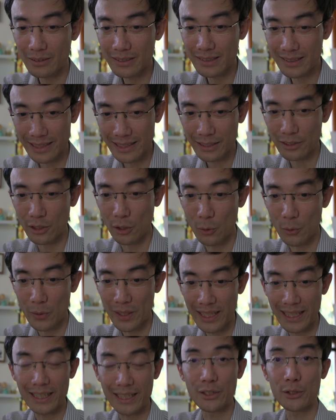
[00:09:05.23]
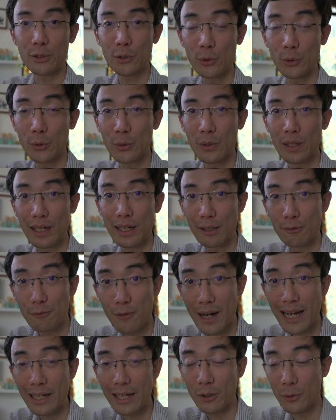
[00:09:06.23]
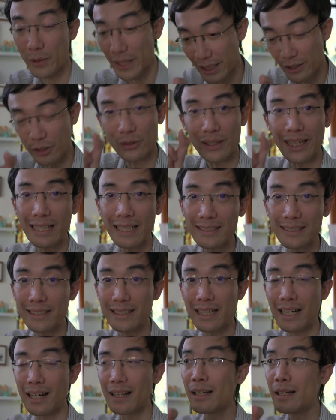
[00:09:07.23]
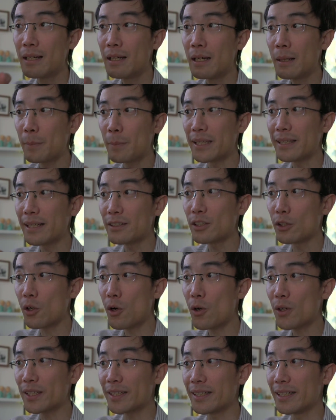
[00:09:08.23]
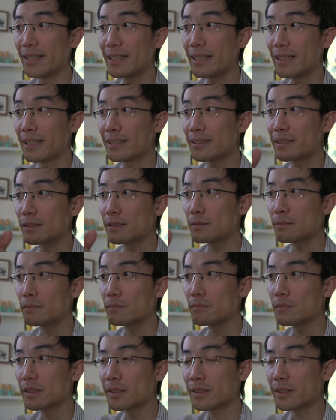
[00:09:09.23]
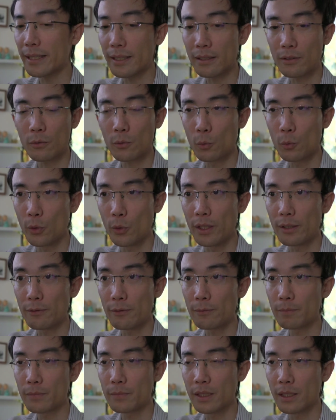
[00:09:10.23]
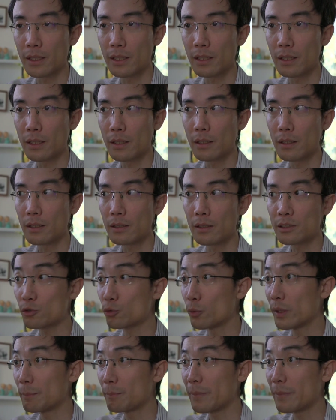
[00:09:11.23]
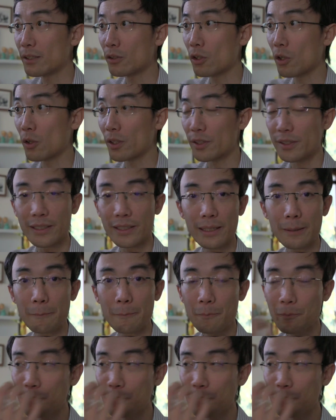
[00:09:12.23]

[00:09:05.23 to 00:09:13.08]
signal into a file, into the SD card. But then the quality is stick with the streaming quality.